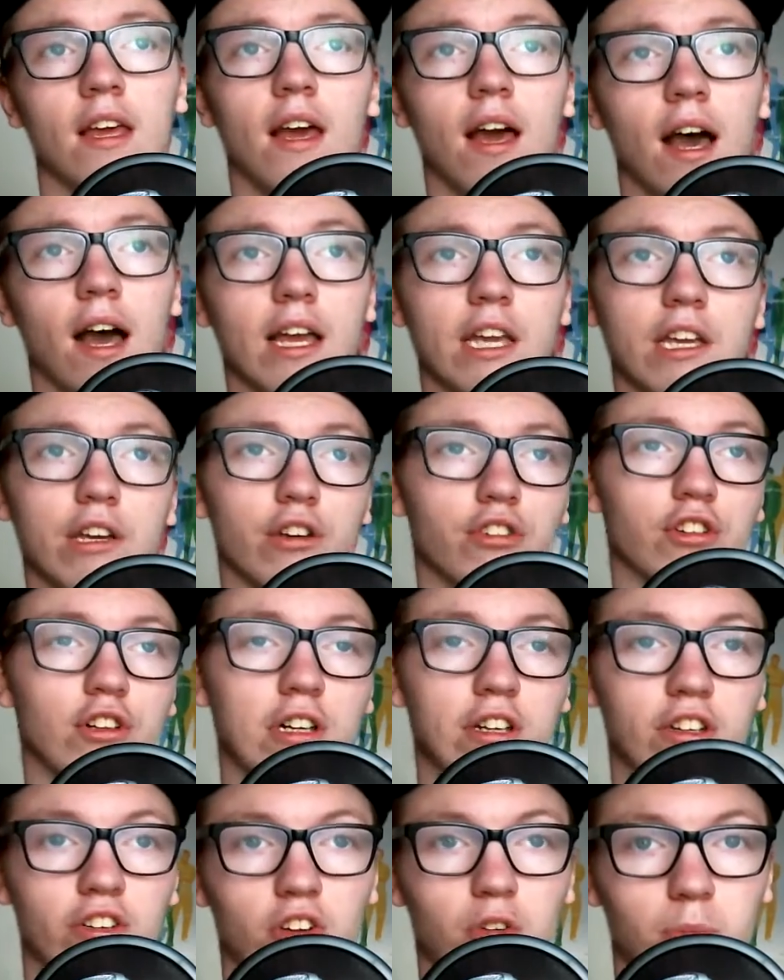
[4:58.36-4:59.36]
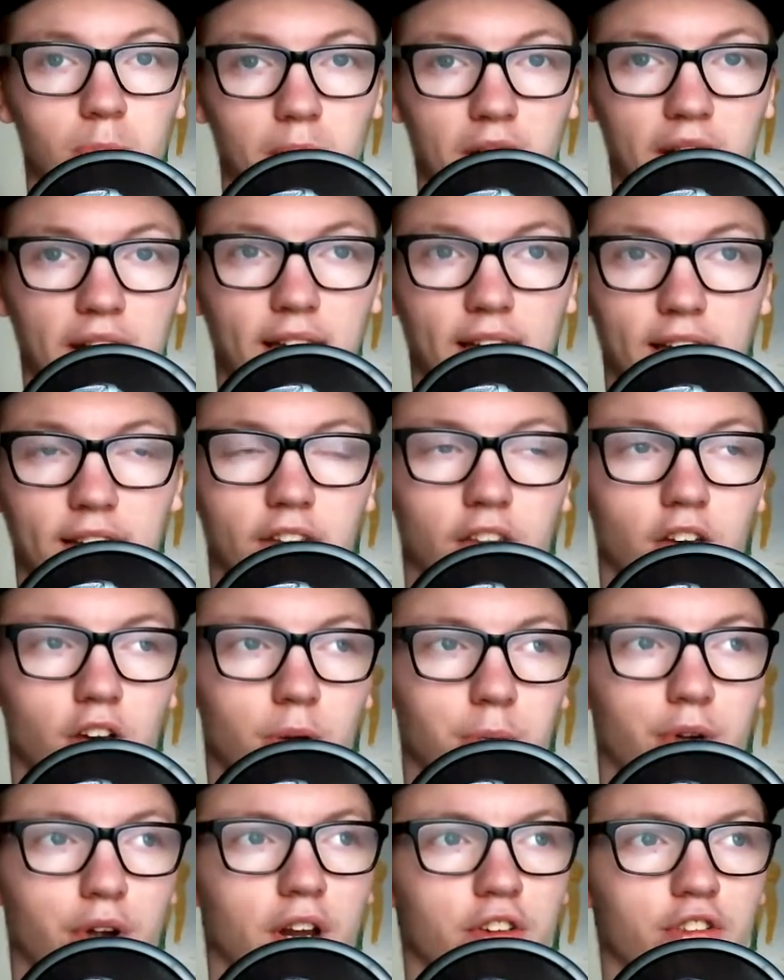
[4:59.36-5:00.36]
I usually just play the
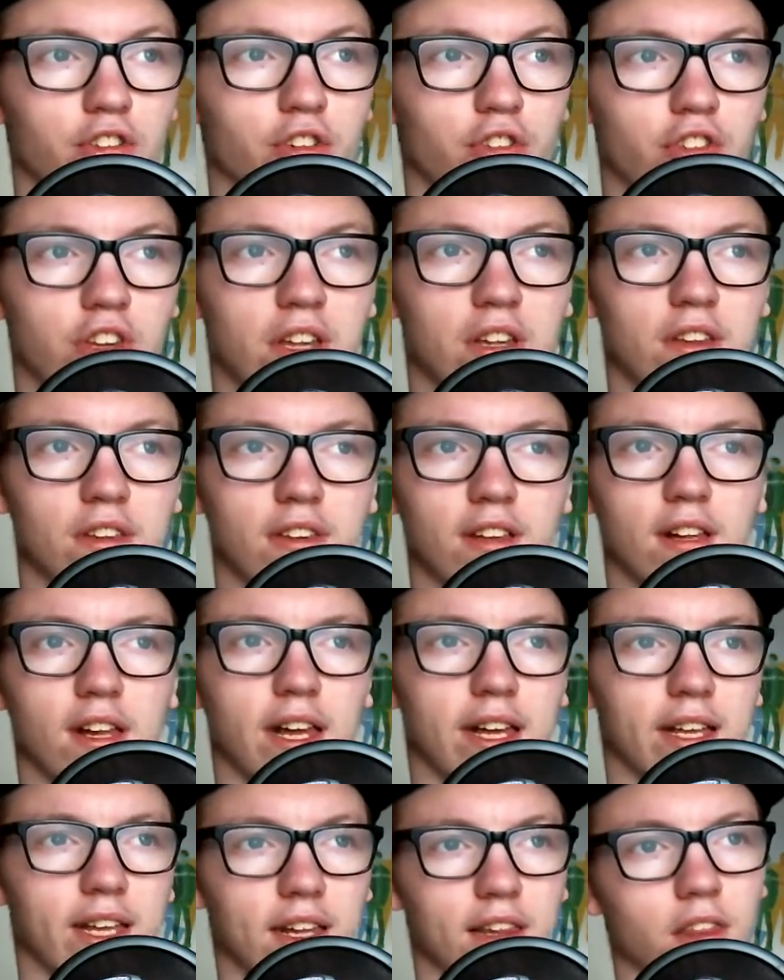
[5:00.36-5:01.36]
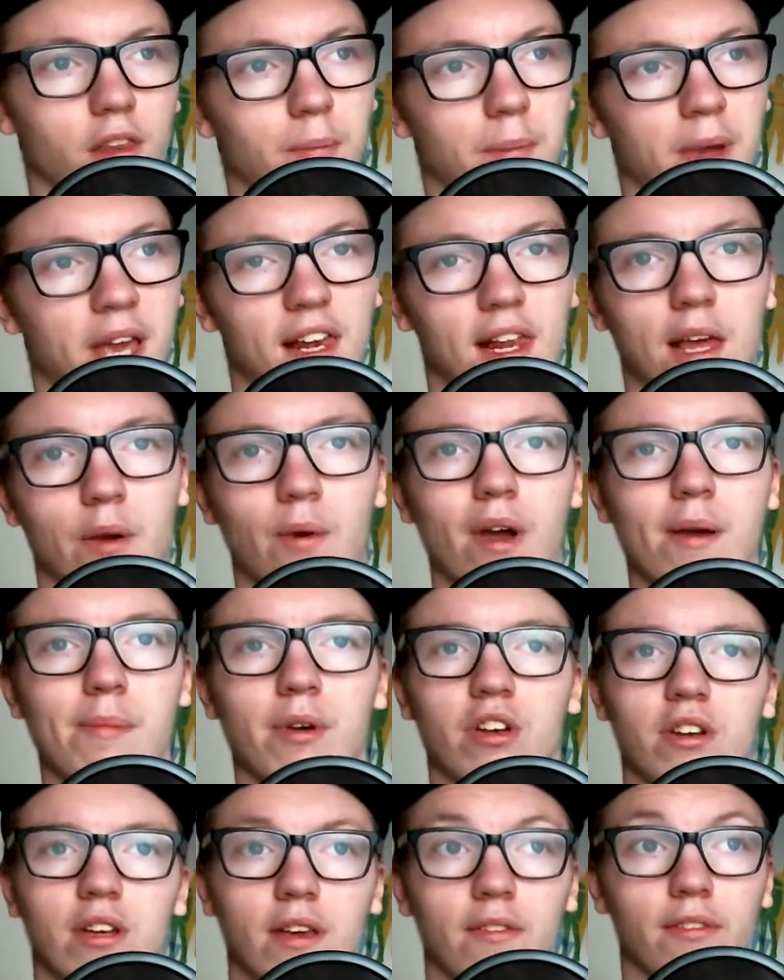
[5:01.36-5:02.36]
operations until I get the melee
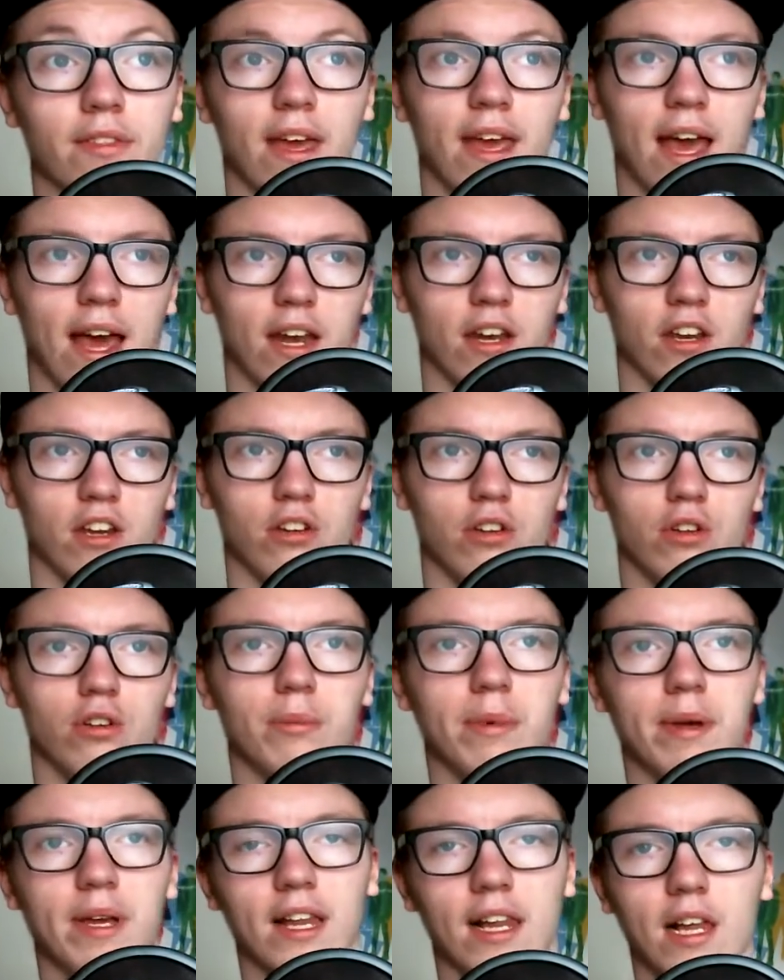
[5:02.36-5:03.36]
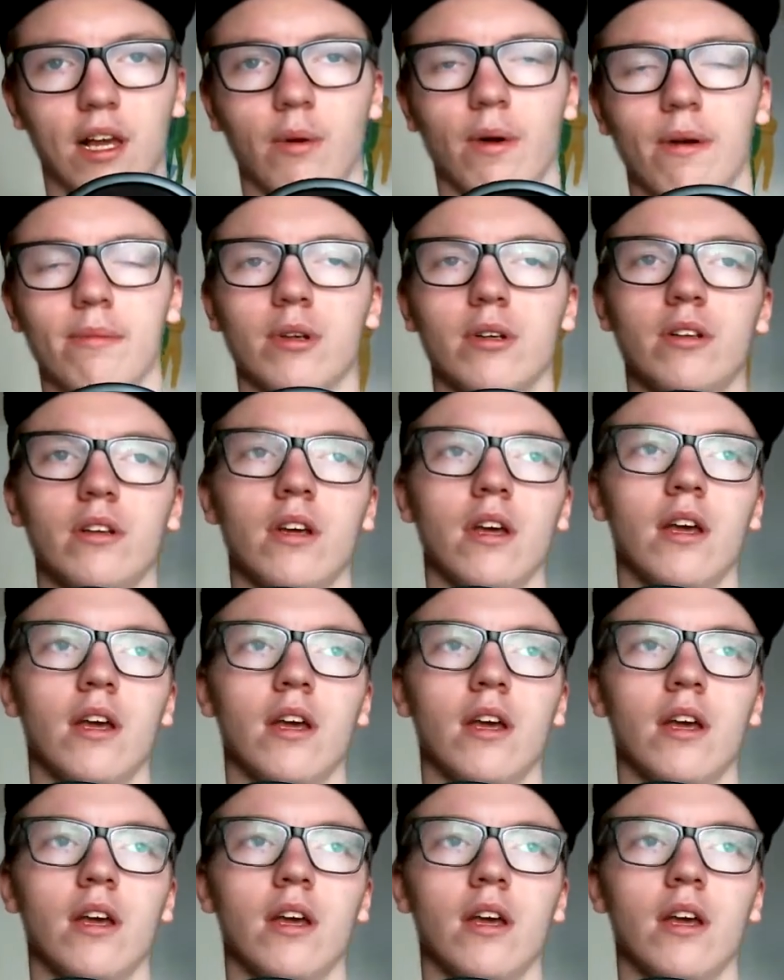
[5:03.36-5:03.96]
weapon, if they add a new melee weapon.